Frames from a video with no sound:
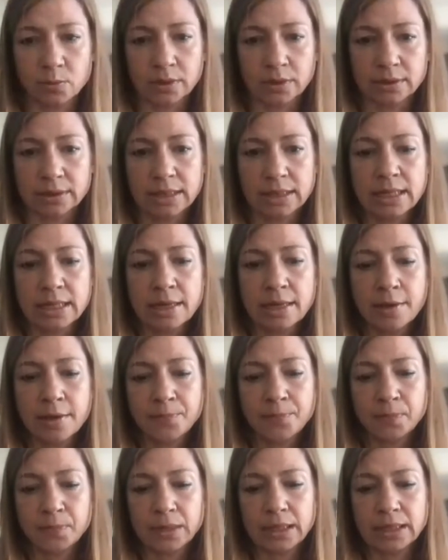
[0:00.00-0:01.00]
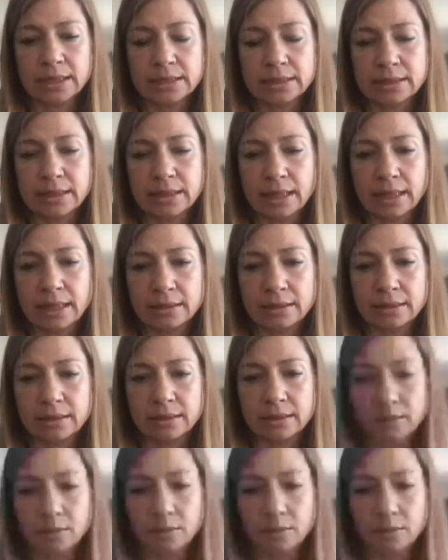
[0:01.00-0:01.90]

world, is that